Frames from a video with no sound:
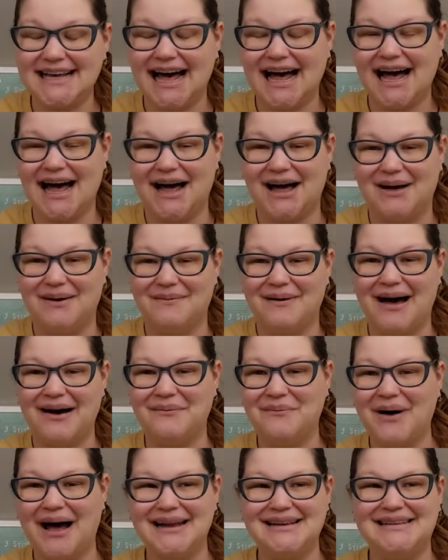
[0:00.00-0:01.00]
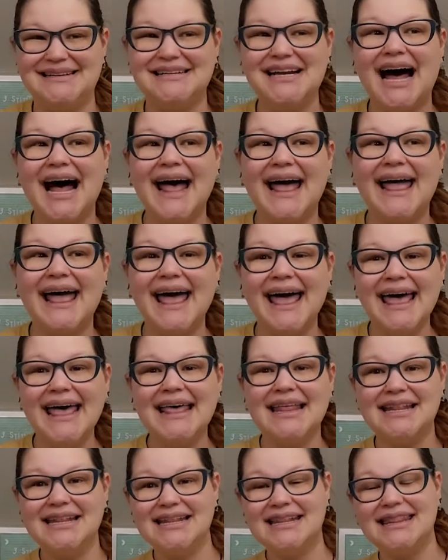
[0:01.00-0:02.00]
I did not
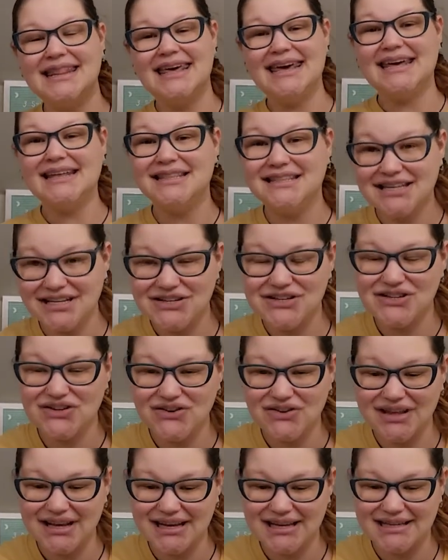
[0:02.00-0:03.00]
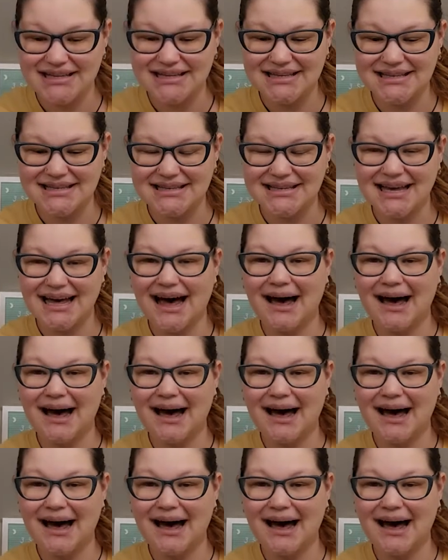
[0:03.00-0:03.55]
need to do this,